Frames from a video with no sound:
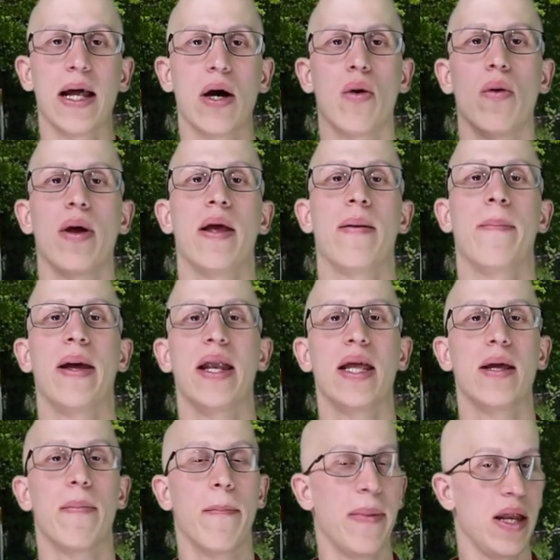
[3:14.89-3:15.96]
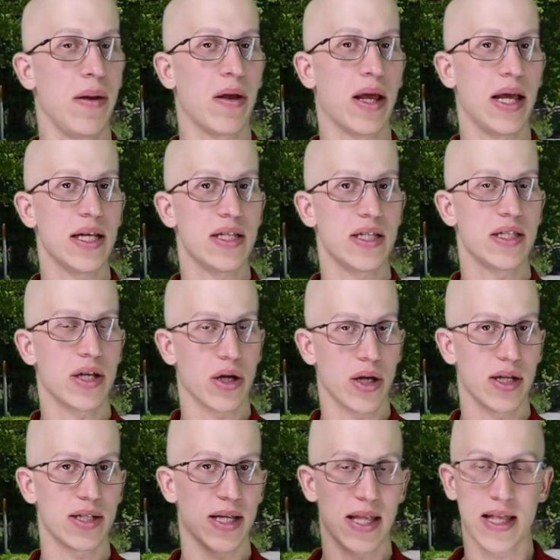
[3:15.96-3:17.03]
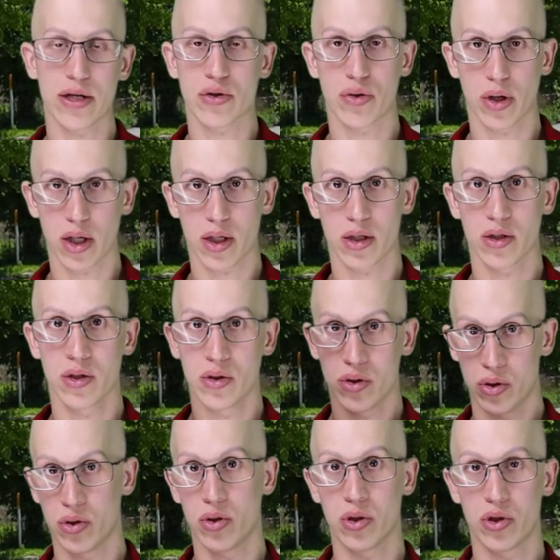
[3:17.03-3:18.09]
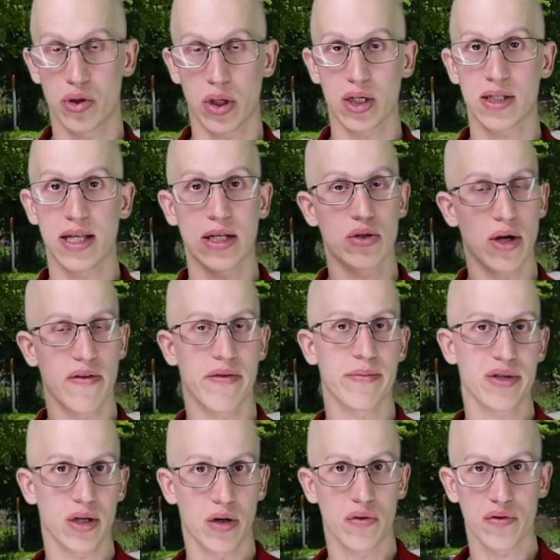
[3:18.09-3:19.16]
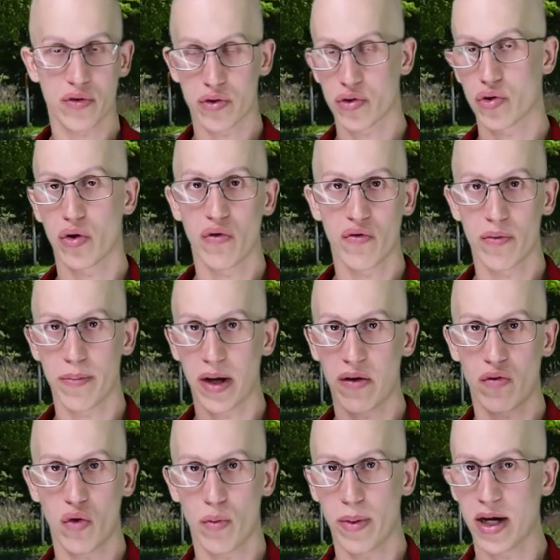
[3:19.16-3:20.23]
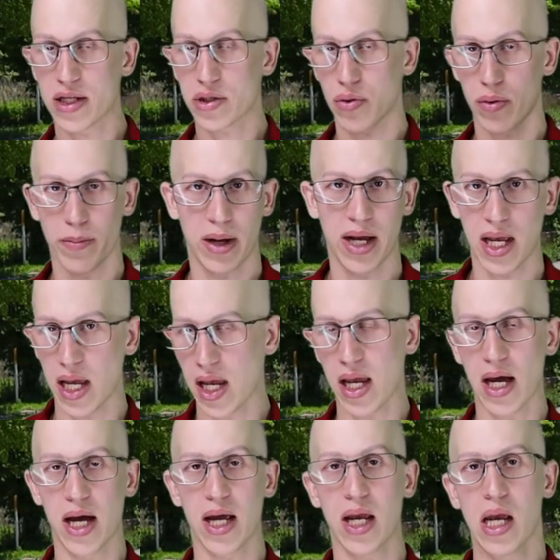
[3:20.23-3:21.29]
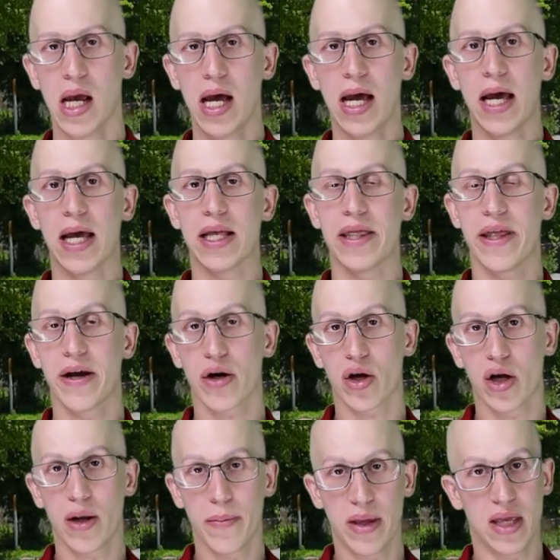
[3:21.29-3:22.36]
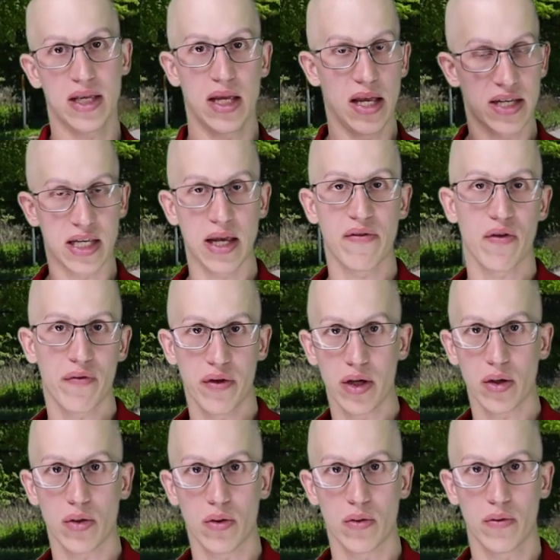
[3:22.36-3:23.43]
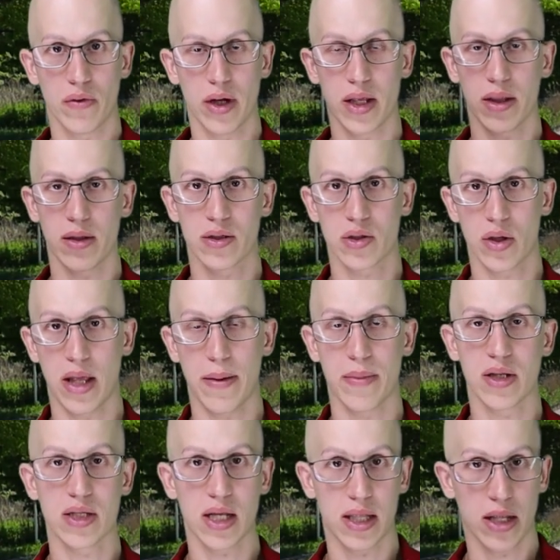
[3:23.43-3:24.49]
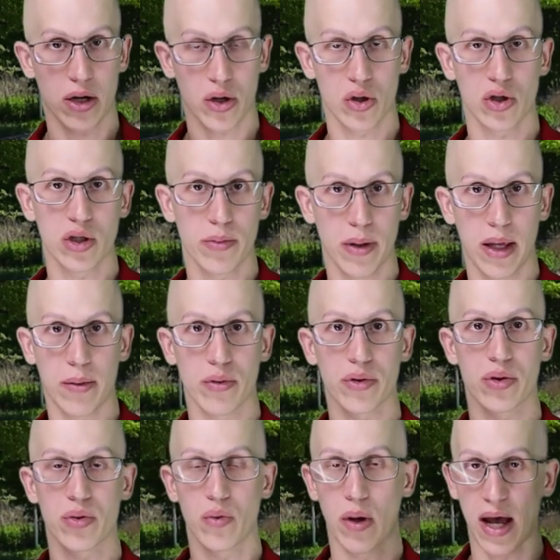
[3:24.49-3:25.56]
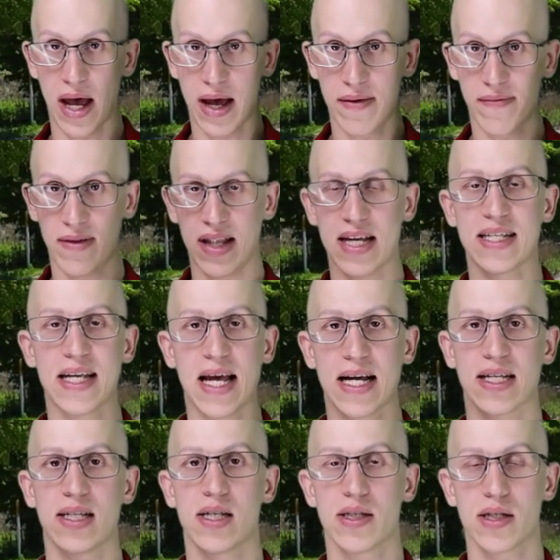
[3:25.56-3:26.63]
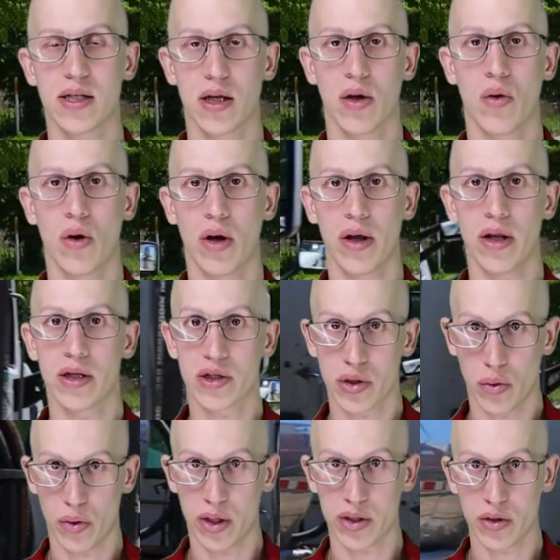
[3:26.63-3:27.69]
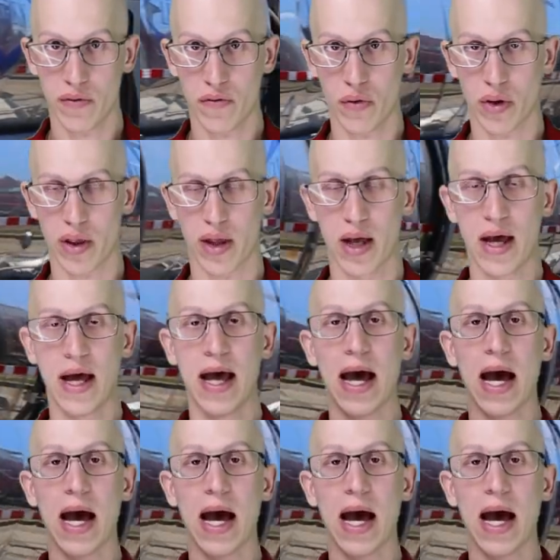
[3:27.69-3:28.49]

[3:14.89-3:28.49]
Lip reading: Now, in many cases, they're going to say that trucks that drive themselves are driven by robots or by AI, they're going to be a safer vehicle, right? So that means that they're going to be able to have less accidents and so on and so forth.